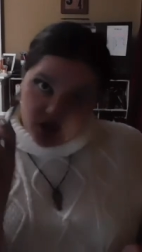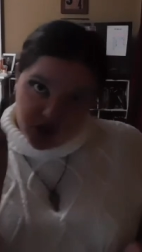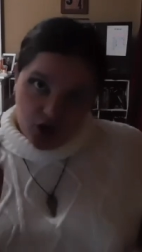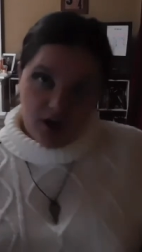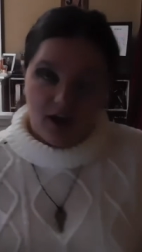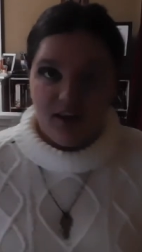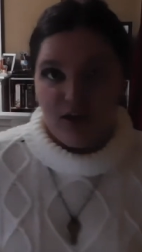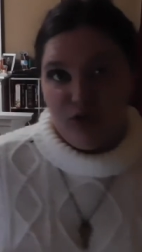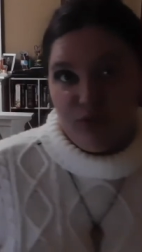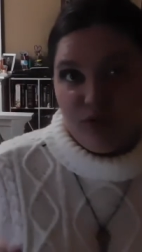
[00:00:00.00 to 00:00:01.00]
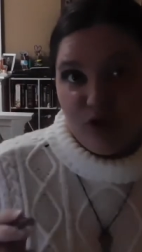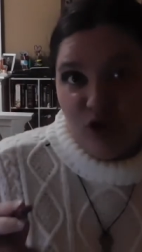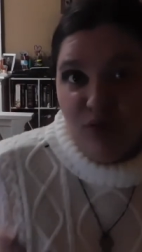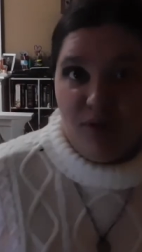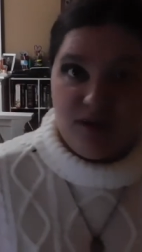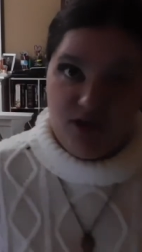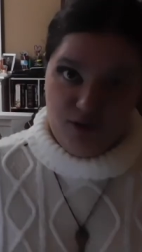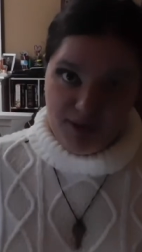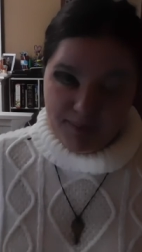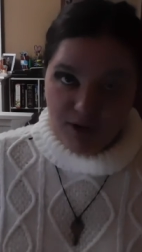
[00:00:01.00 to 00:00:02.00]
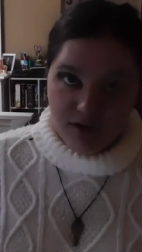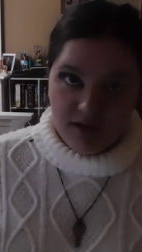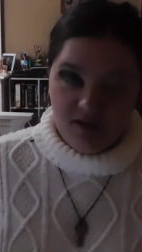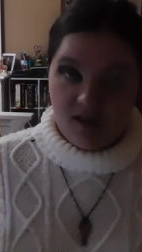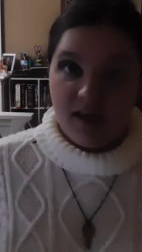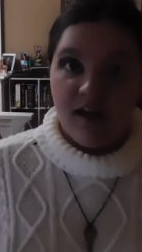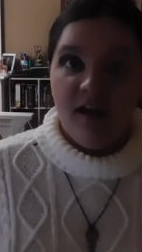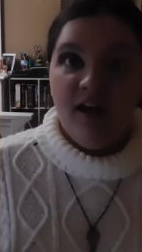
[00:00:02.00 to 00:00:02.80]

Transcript: good on you. You must know me personally.